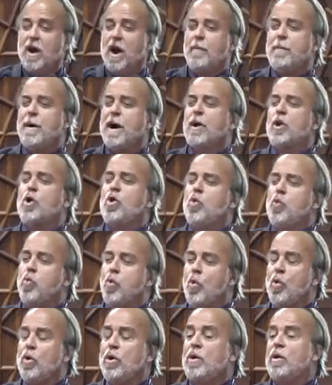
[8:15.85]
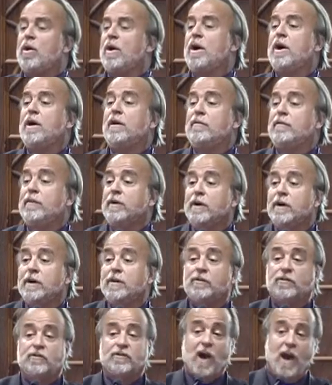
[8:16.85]
about a quarter of
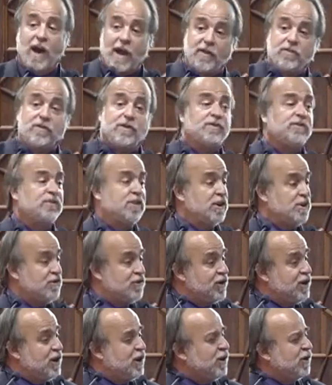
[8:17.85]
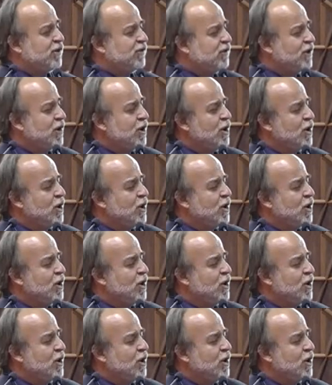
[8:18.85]
its scientists and engineers